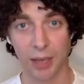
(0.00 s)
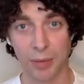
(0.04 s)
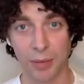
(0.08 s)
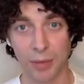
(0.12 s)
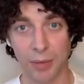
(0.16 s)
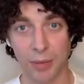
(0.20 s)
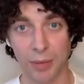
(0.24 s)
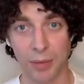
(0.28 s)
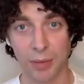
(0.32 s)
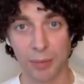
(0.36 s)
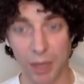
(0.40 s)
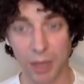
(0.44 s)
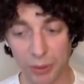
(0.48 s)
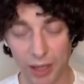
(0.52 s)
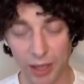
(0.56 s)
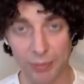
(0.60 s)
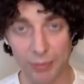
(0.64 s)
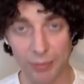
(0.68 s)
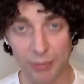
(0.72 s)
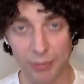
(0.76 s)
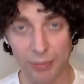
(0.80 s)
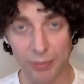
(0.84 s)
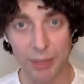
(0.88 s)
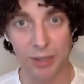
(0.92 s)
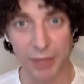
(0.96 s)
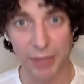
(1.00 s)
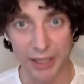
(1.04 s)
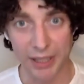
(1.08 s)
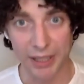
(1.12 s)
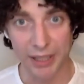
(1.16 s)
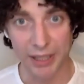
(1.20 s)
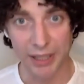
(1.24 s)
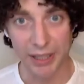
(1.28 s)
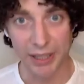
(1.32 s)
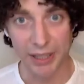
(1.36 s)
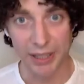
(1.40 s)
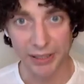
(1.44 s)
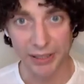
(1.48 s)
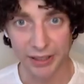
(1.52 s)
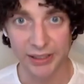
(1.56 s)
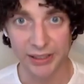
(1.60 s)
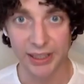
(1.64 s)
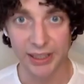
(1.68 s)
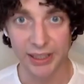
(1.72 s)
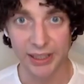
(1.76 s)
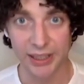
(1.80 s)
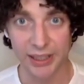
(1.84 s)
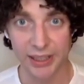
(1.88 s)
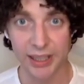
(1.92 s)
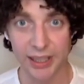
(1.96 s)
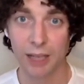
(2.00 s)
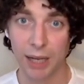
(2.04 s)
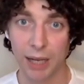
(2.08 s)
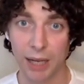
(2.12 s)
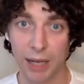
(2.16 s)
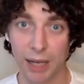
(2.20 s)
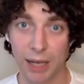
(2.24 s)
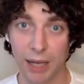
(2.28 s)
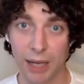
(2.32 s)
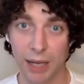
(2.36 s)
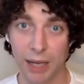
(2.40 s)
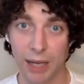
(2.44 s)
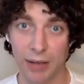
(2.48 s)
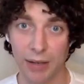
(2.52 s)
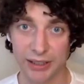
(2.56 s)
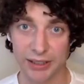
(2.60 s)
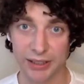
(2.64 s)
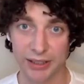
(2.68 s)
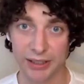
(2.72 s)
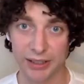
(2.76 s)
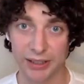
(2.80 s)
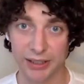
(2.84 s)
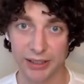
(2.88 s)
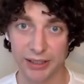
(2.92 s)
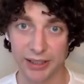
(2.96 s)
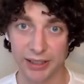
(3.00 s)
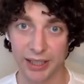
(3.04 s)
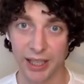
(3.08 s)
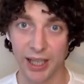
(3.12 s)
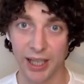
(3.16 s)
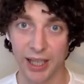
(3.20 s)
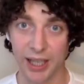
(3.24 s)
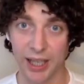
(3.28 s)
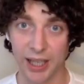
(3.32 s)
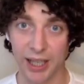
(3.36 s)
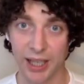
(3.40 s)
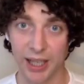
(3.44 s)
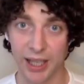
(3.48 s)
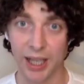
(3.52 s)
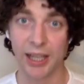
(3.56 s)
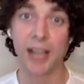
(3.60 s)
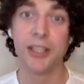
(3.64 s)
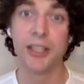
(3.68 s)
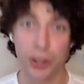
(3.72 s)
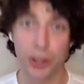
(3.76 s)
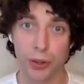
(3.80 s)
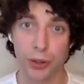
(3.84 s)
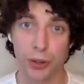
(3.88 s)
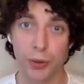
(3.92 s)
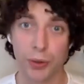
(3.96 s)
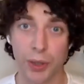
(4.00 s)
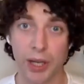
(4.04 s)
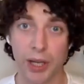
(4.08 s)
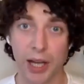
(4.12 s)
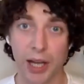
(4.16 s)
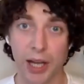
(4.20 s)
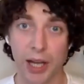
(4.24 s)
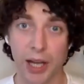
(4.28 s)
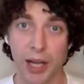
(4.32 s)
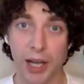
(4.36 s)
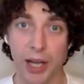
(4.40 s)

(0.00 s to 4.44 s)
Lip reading: moment where people are beginning to consider bioelectricity anew